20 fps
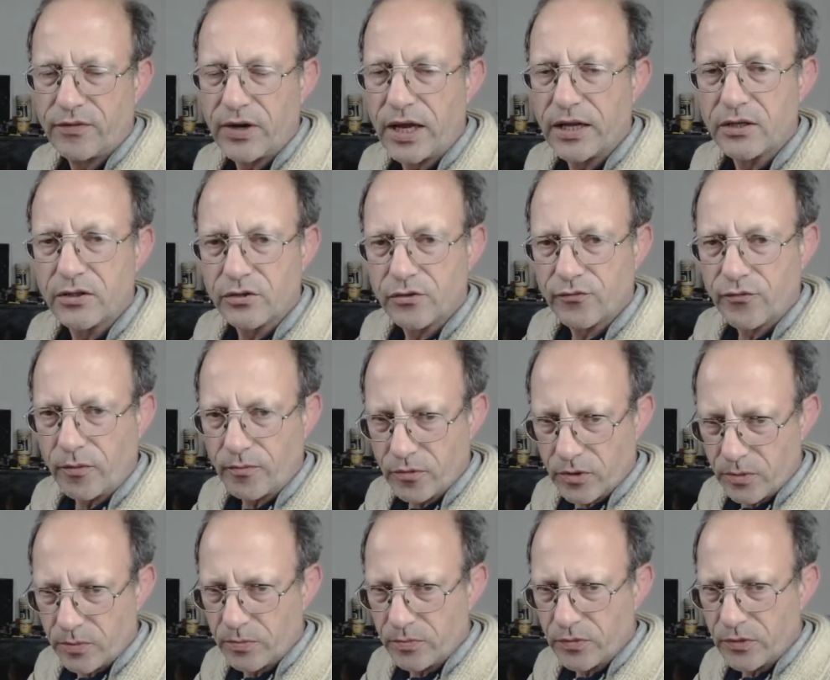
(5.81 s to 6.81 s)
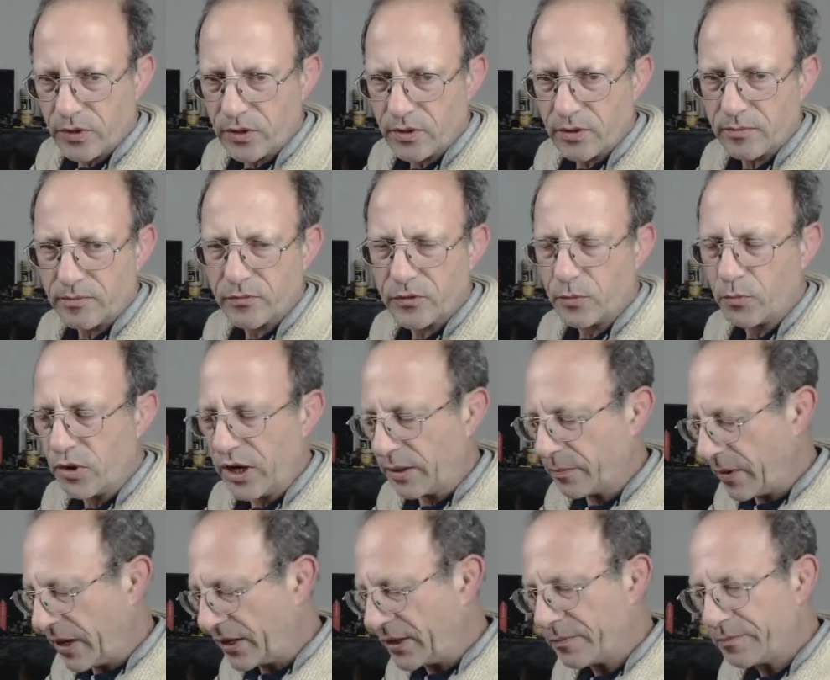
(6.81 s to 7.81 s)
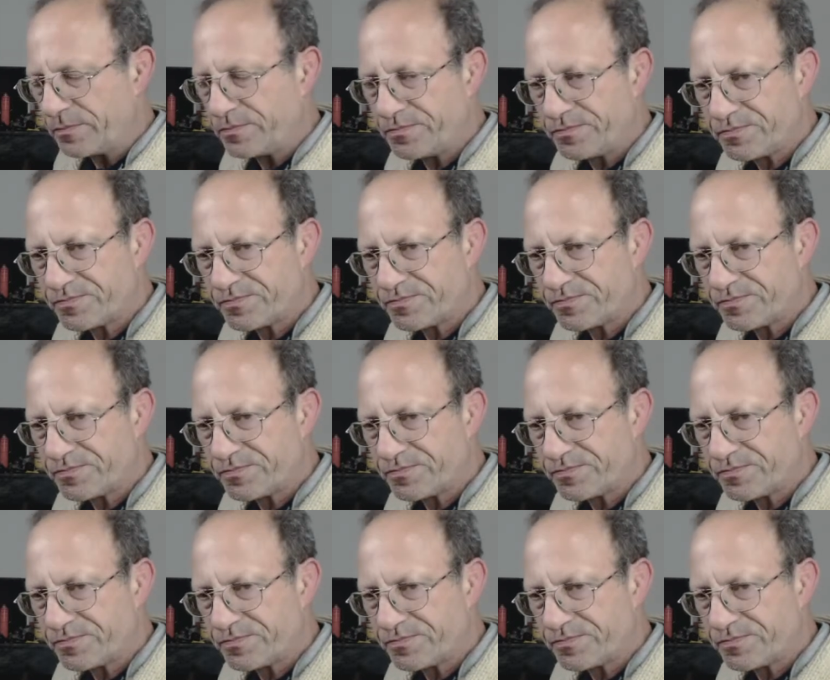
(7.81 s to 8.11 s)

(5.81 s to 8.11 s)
flange from the brake pad.